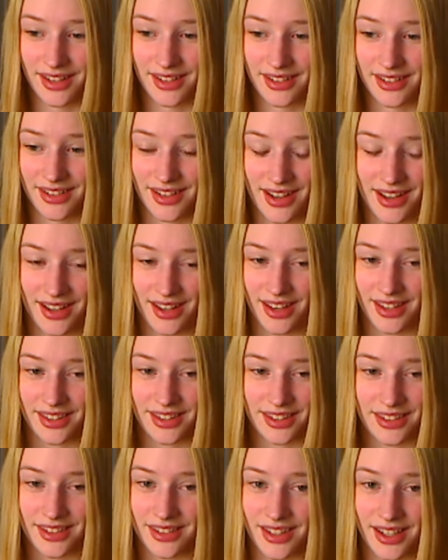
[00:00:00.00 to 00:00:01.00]
and
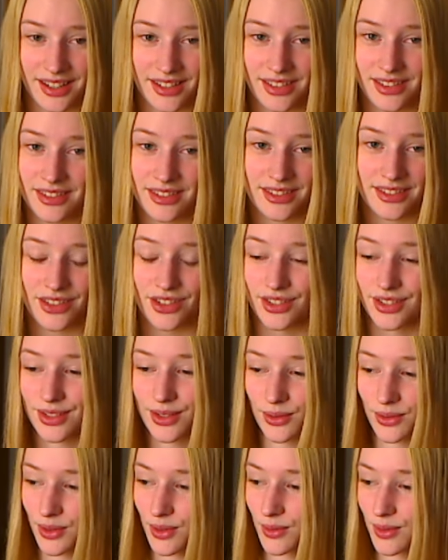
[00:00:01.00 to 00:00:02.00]
I just
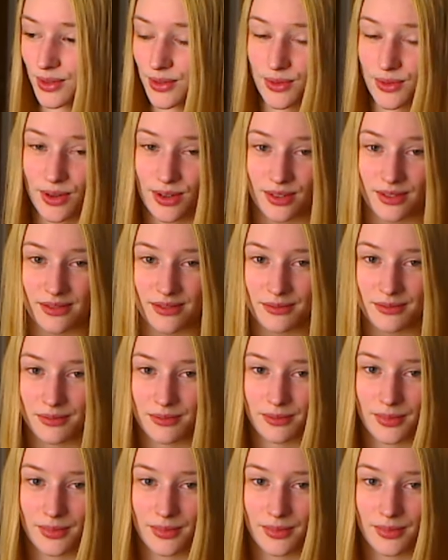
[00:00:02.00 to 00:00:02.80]
don't know what's wrong.